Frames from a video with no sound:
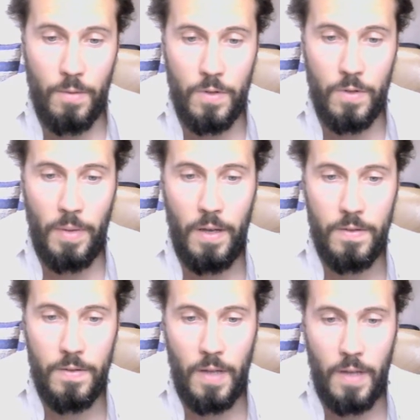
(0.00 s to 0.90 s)
I was
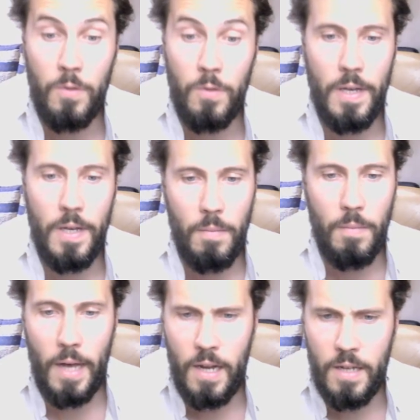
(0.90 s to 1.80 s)
passing
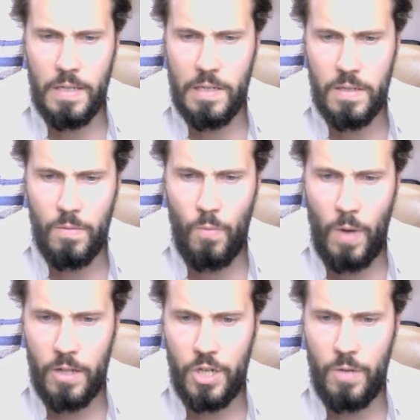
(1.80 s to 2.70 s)
by an artist
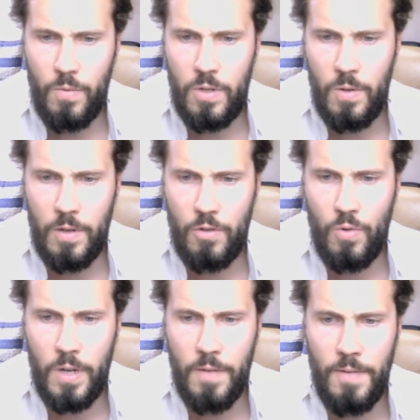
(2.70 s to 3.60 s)
while she was doing a
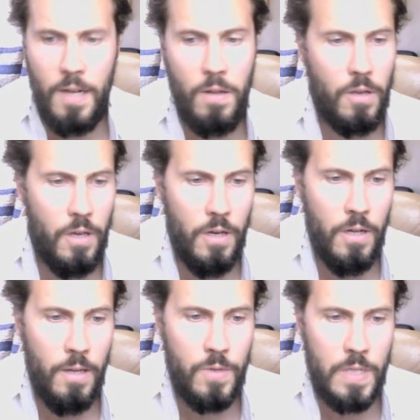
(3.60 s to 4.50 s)
drawing of a little
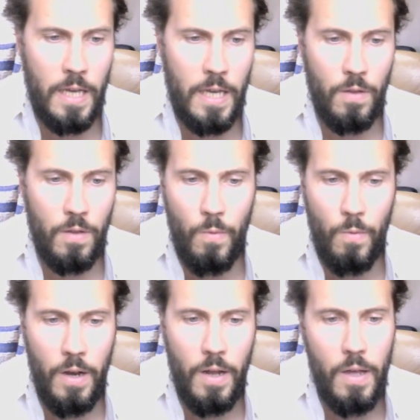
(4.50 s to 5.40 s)
girl. It was taken on the
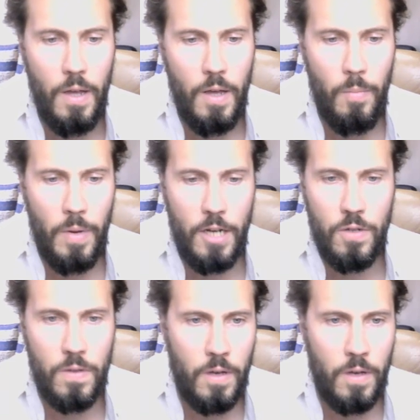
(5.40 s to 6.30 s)
run, but I
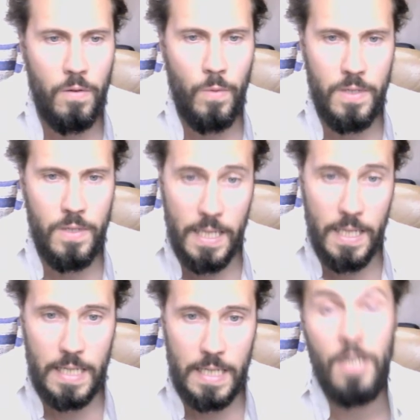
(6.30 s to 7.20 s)
just couldn't
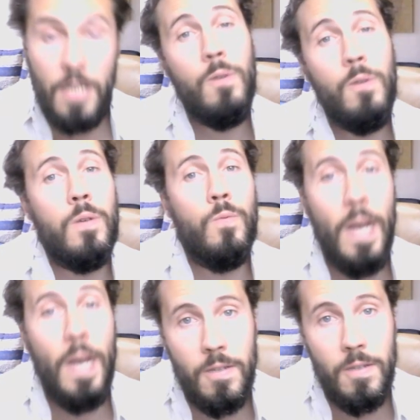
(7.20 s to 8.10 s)
resist. And you were
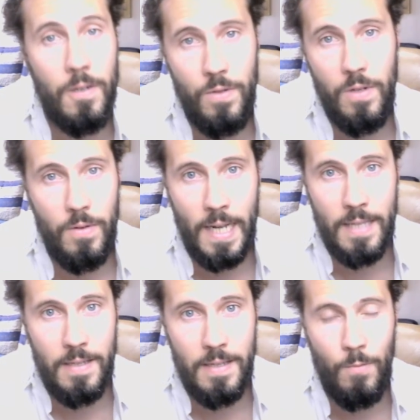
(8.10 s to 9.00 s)
right to do so,
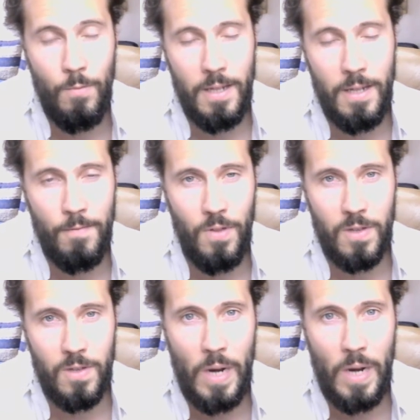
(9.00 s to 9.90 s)
Nancy. Well done for
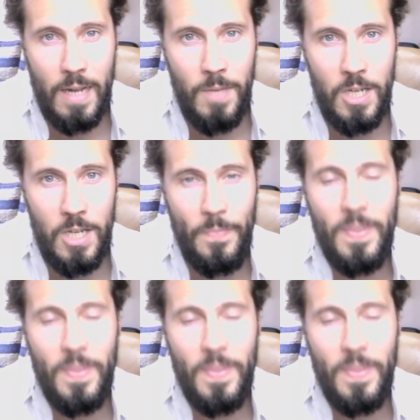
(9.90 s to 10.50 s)
this great image.